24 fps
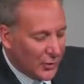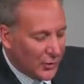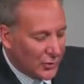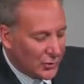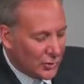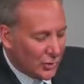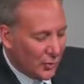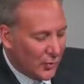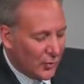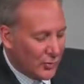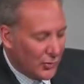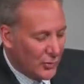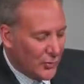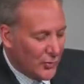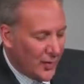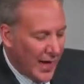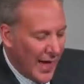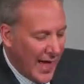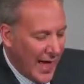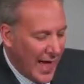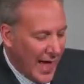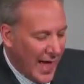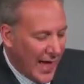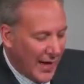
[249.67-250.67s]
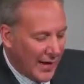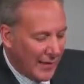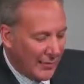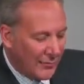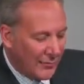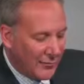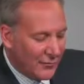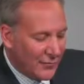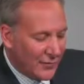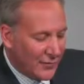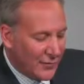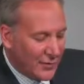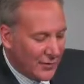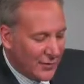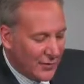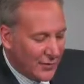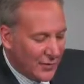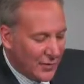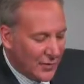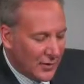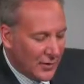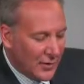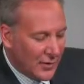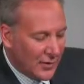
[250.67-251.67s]
So when you have
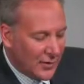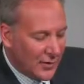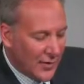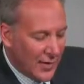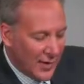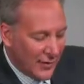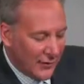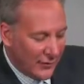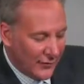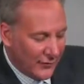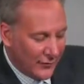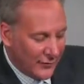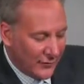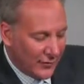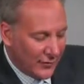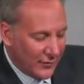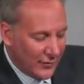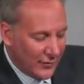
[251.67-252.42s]
this,